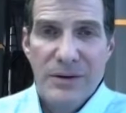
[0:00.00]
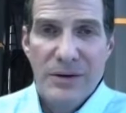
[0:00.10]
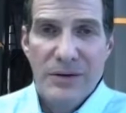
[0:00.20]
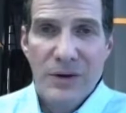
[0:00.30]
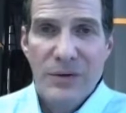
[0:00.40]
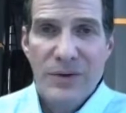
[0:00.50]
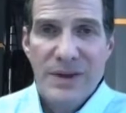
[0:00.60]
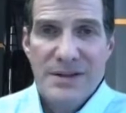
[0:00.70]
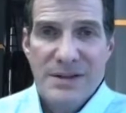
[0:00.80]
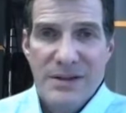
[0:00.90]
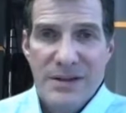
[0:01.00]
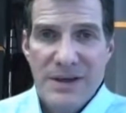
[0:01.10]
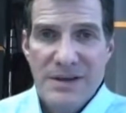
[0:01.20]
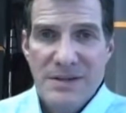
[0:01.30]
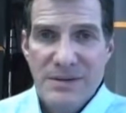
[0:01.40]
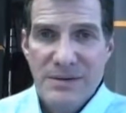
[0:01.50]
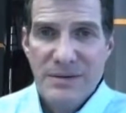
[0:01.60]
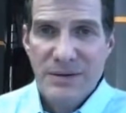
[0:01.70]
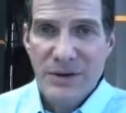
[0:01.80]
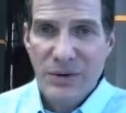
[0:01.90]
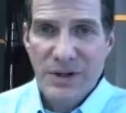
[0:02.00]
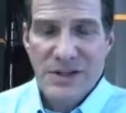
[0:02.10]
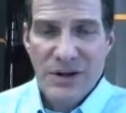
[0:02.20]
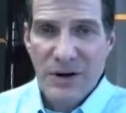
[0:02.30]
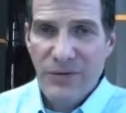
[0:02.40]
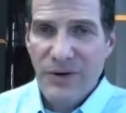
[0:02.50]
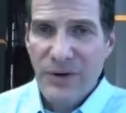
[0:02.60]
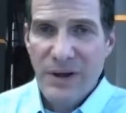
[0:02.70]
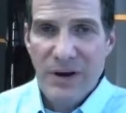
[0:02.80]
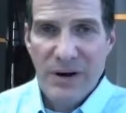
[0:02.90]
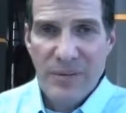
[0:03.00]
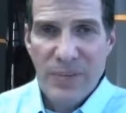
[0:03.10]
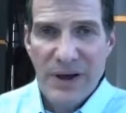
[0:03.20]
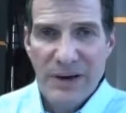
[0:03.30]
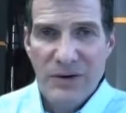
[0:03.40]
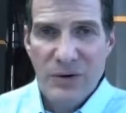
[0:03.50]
No, these units are very compact.